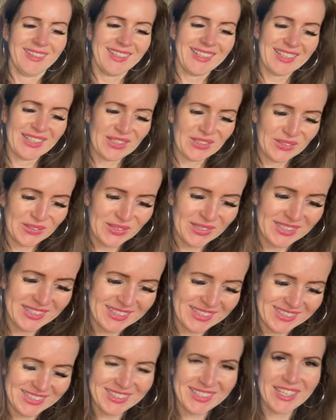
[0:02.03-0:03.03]
Hello,
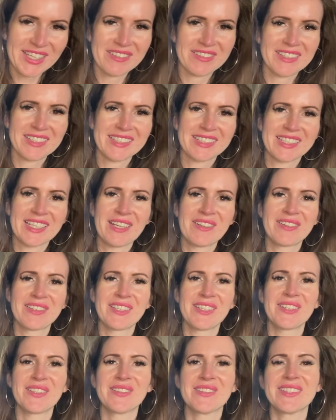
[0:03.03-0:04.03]
Sagittarius, how are
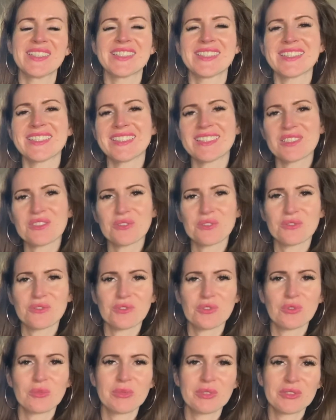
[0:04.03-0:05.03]
you? This is your
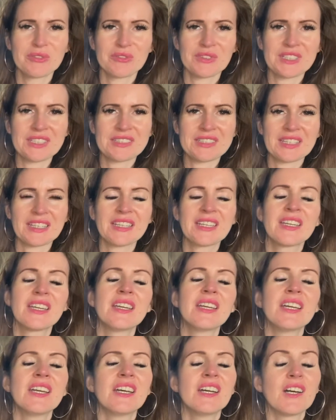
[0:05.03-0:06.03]
full moon reading.
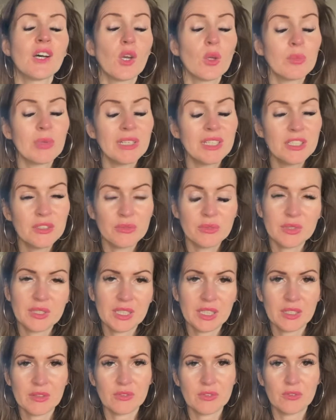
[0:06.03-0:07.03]
I believe we
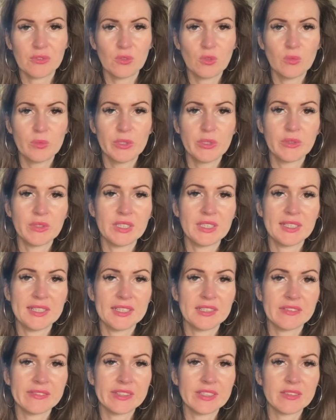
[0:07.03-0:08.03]
have a full moon in
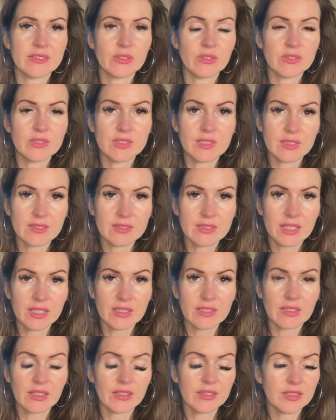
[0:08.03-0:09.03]
Aries on
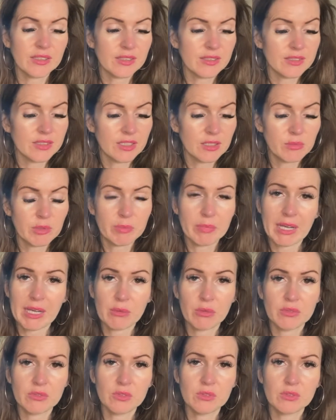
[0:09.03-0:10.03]
Sunday. I think it's going to be
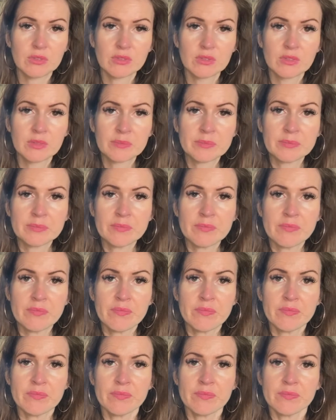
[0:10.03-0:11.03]
powerful.
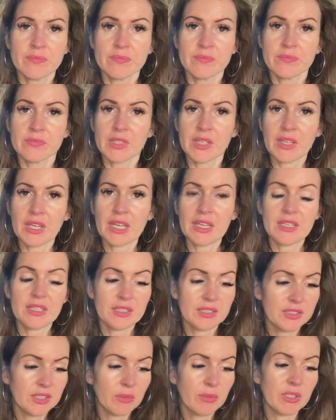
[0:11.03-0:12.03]
Okay,
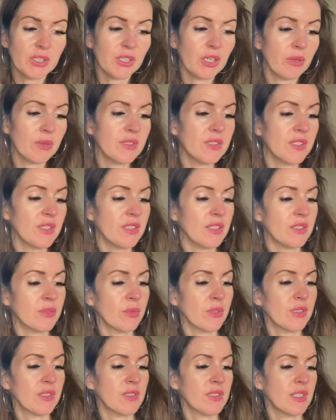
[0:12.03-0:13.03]
so we're going to go into this.
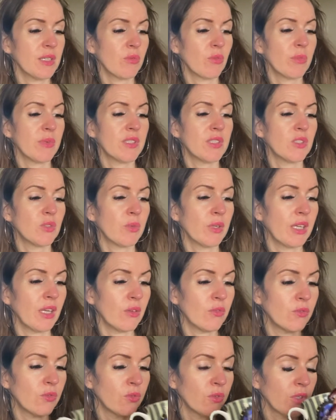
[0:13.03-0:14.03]
We're going to see what message we
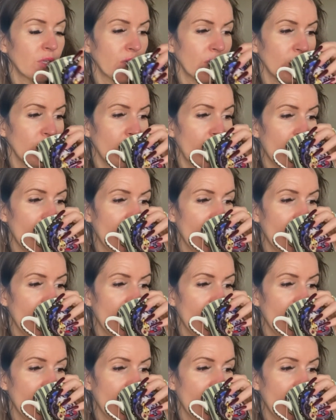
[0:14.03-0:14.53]
get for you.